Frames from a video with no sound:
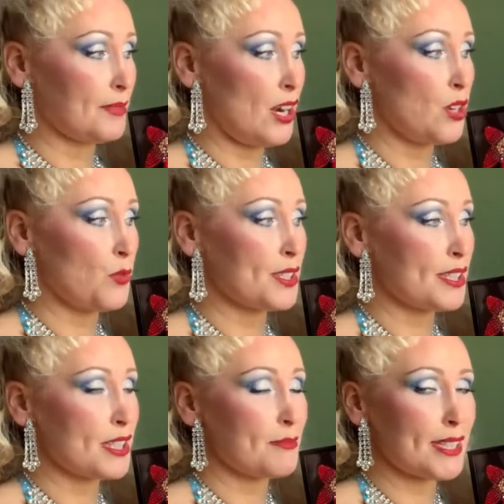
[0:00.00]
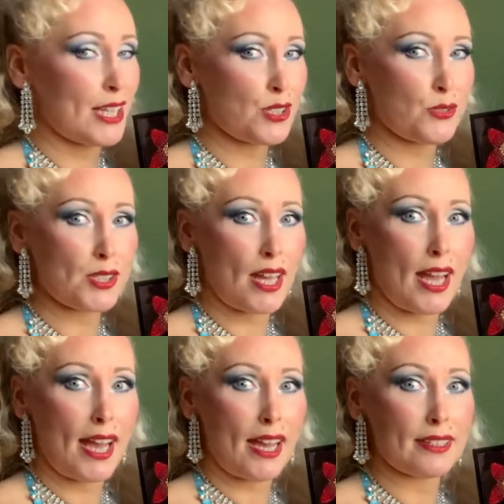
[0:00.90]
I wanted some tassels that
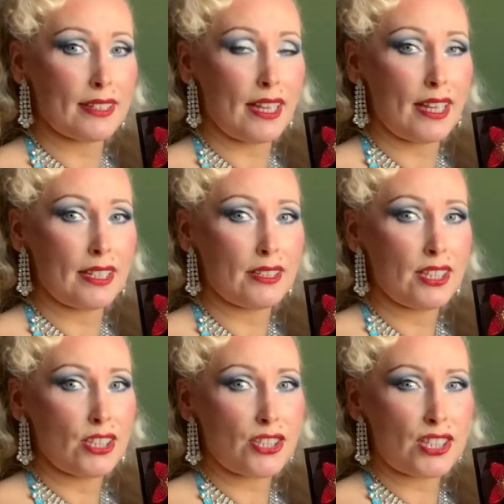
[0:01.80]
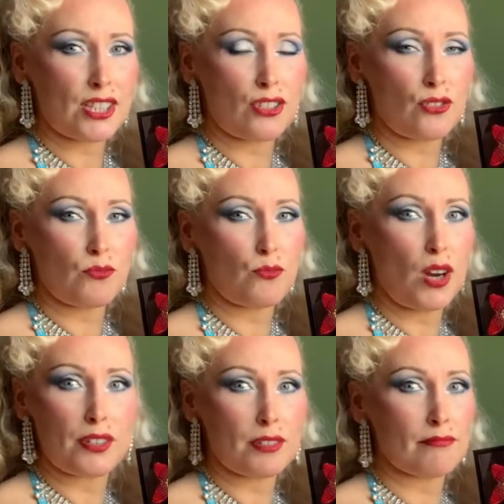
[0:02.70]
had just
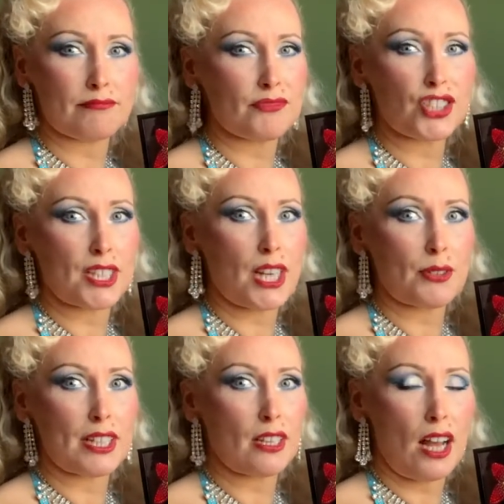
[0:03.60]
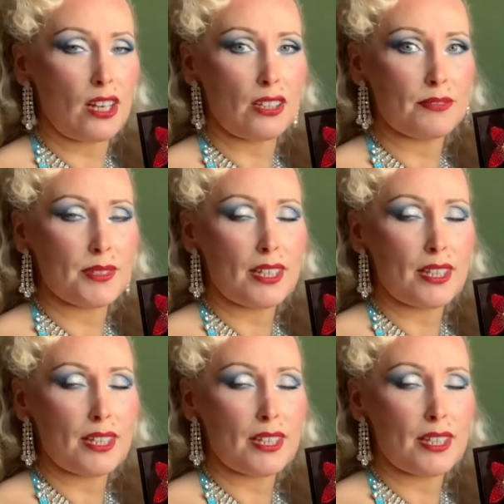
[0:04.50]
one generic color,